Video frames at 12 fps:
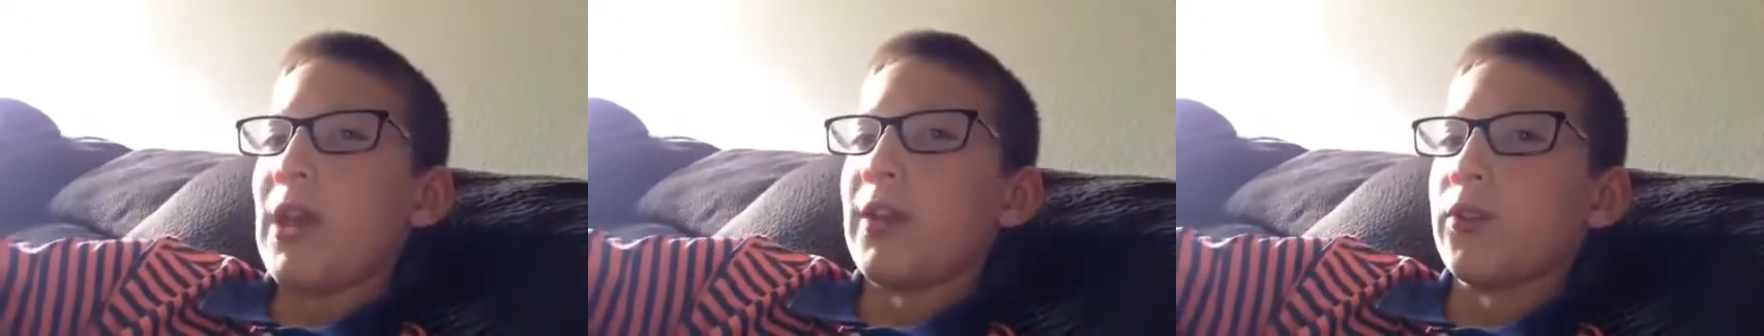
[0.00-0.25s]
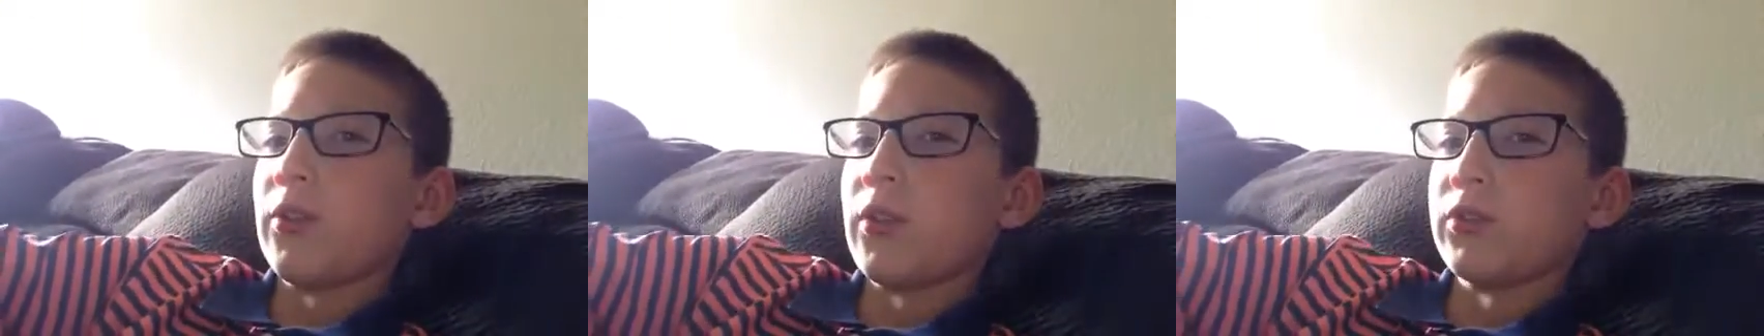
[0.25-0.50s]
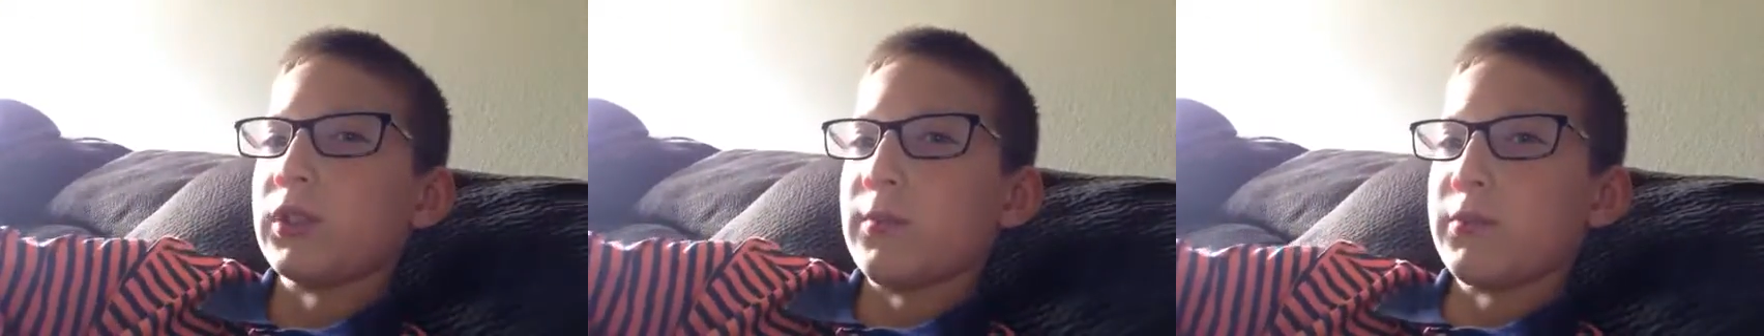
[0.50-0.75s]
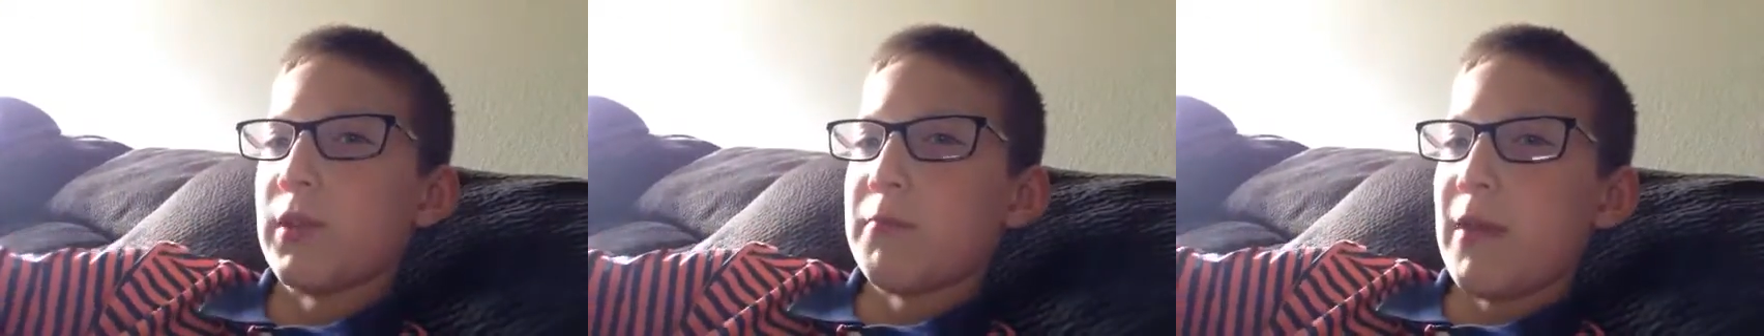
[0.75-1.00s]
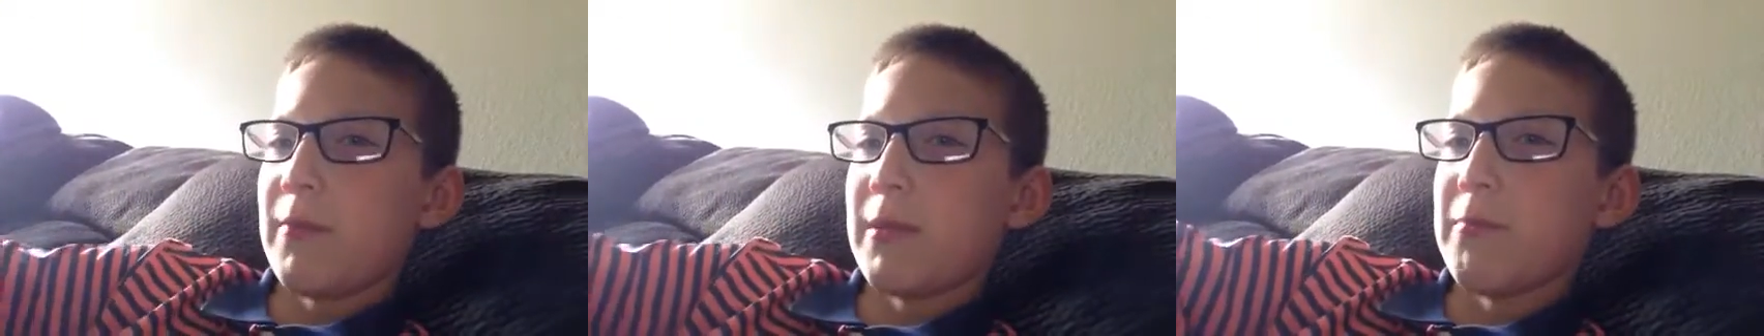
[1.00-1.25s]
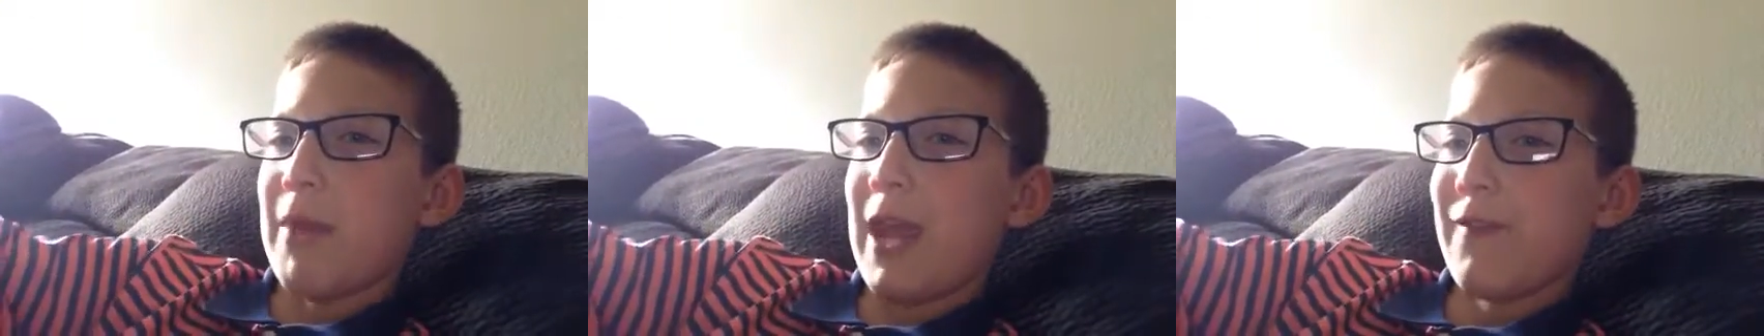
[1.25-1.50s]
I don't know. Something.
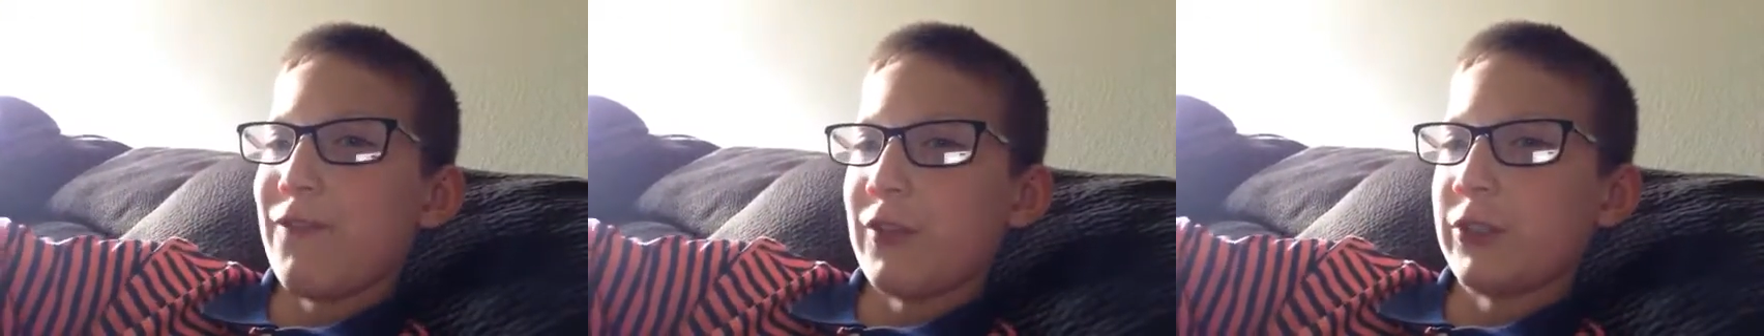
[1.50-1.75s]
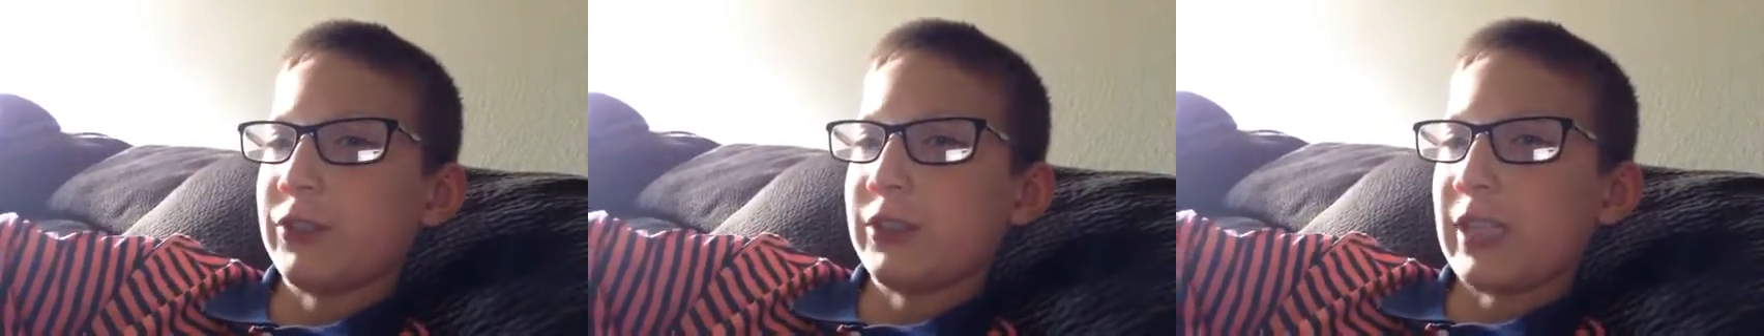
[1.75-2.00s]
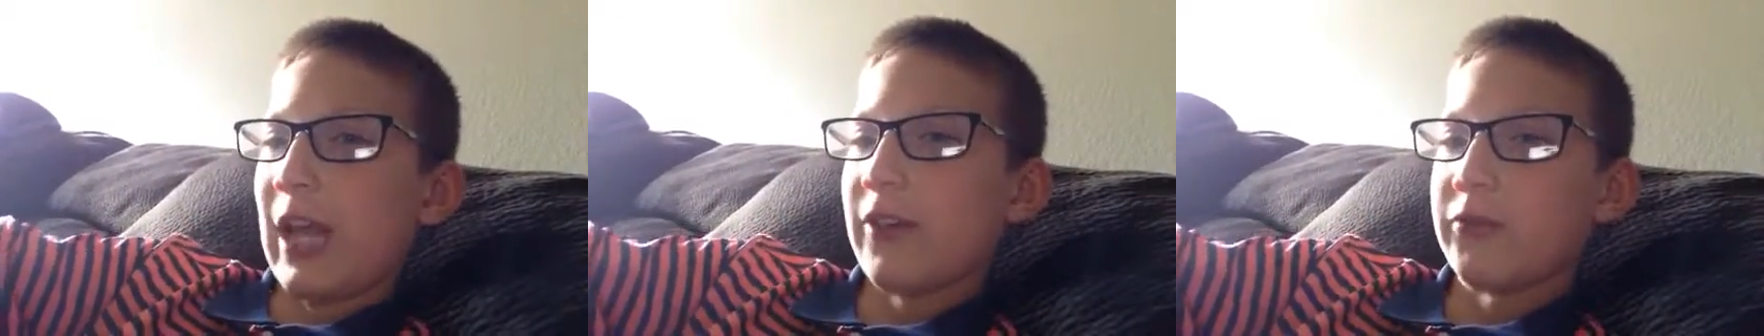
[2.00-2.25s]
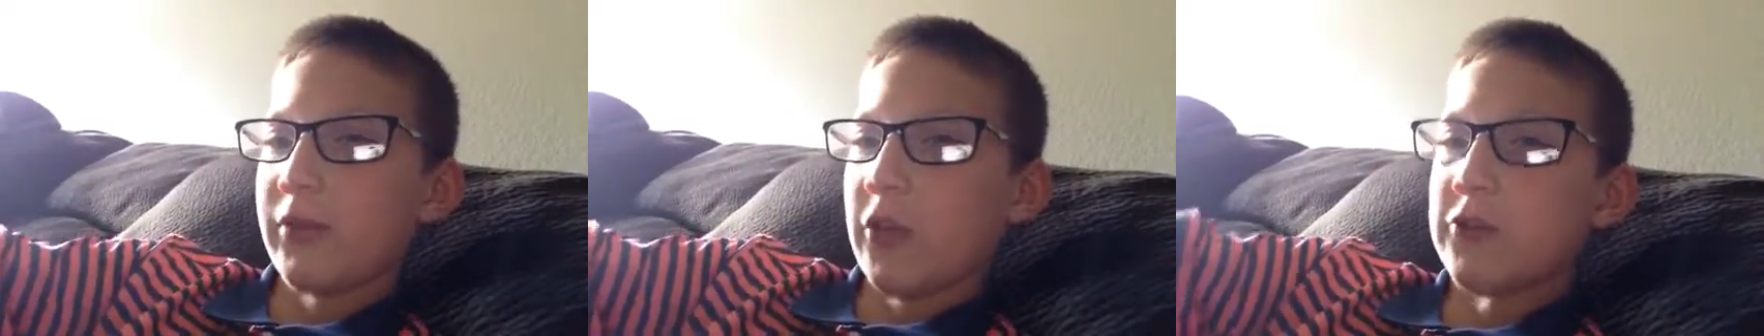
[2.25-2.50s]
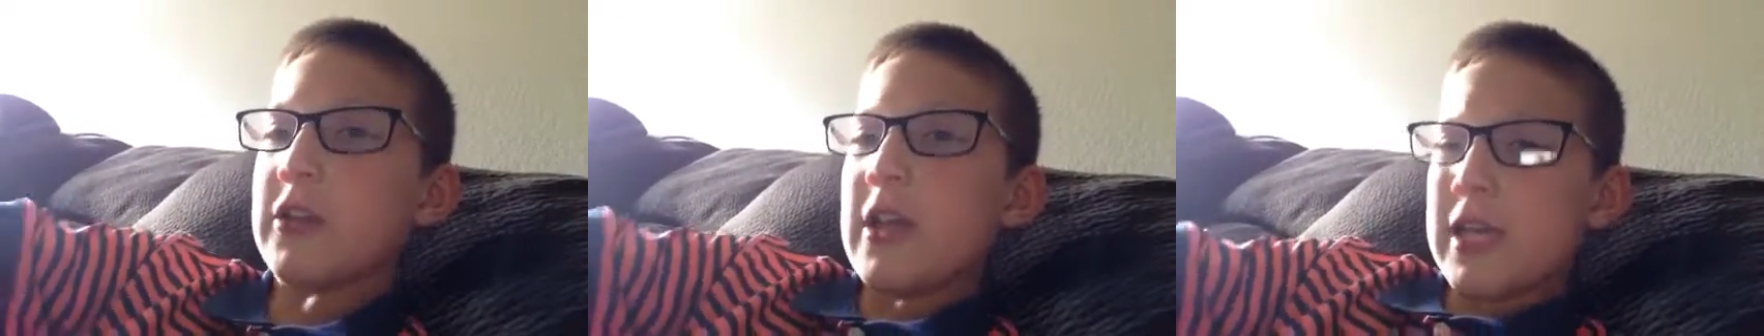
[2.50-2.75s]
Maybe May 1st. I don't know.